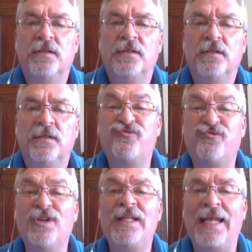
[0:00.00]
it's
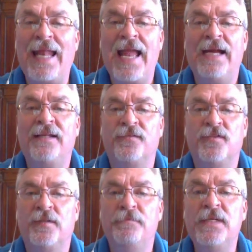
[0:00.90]
really an act of
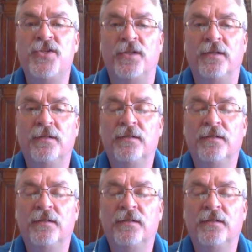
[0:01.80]
submission.